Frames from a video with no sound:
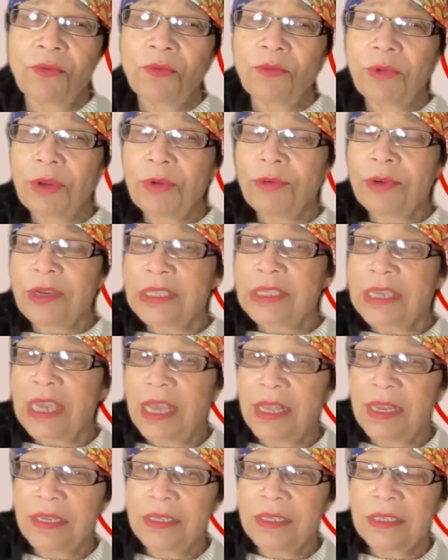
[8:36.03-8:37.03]
We were
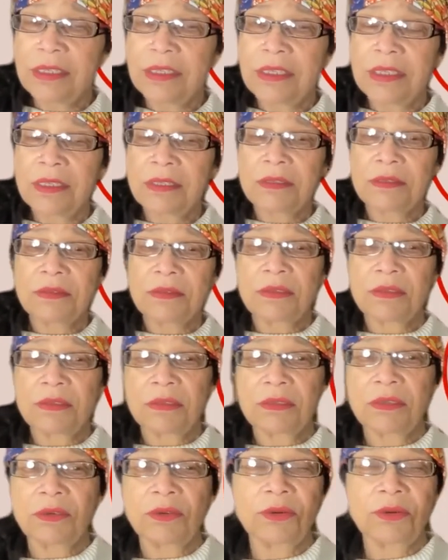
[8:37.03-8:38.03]
intelligent,
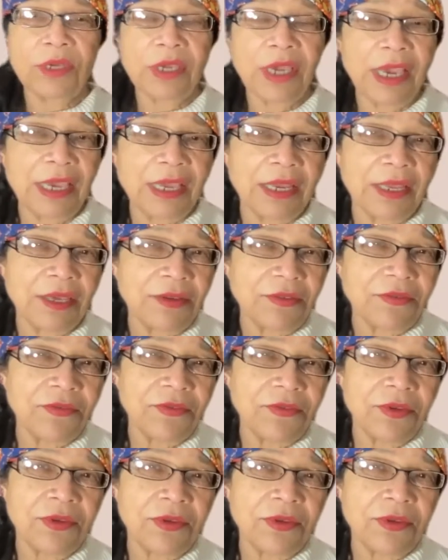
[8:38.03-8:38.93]
creative,